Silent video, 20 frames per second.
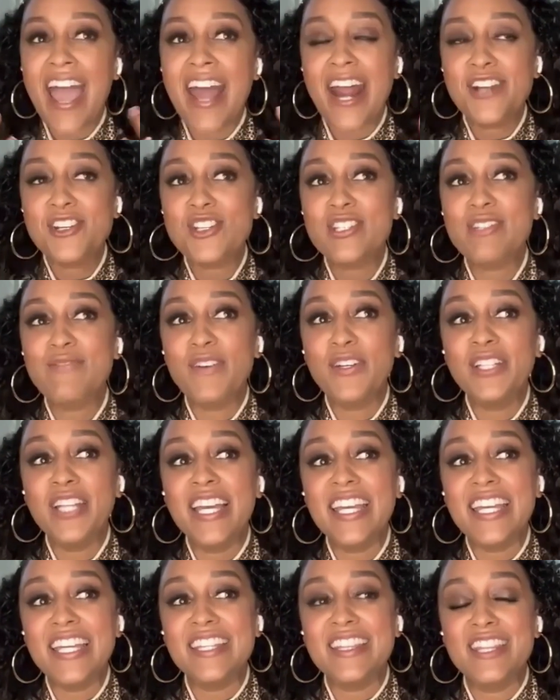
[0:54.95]
And I just feel
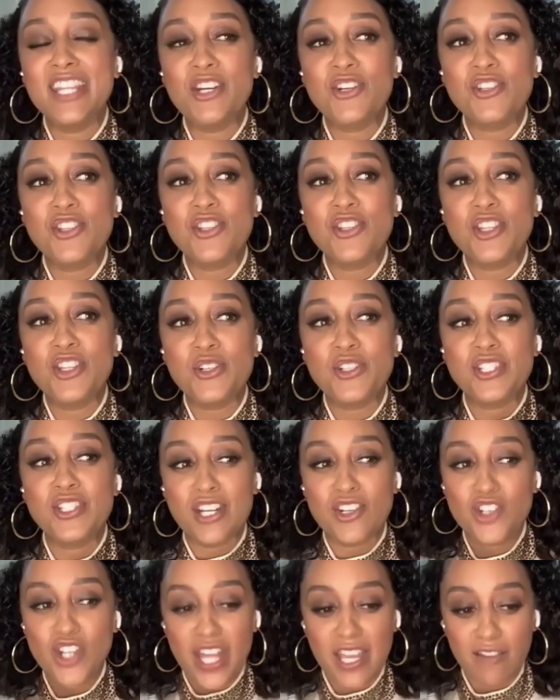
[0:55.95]
like they're
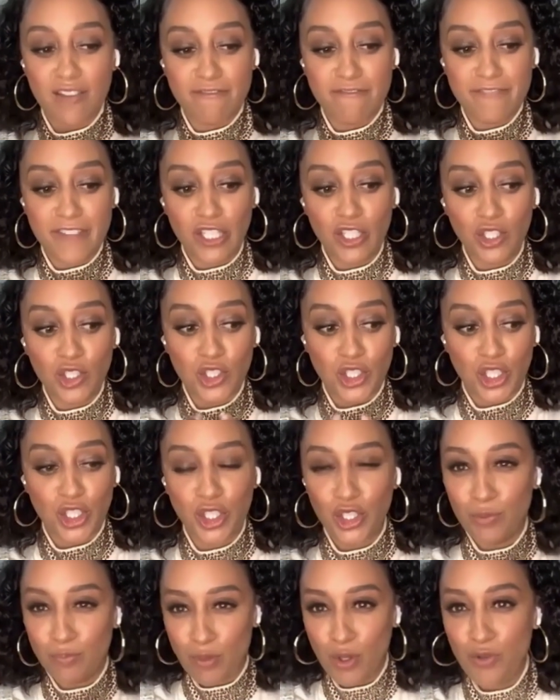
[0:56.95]
such like
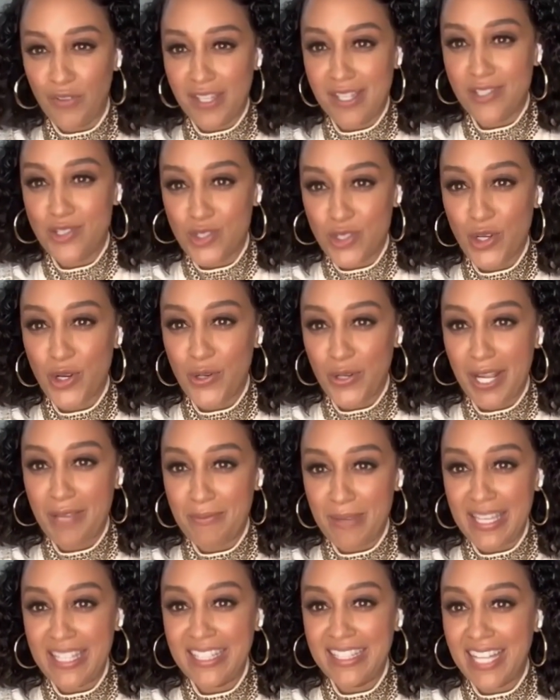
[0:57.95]
feel-good movies. You know what
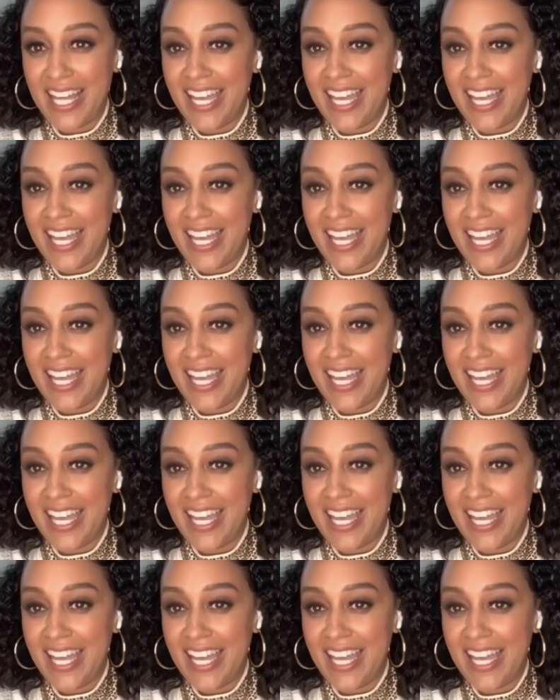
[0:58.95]
I mean?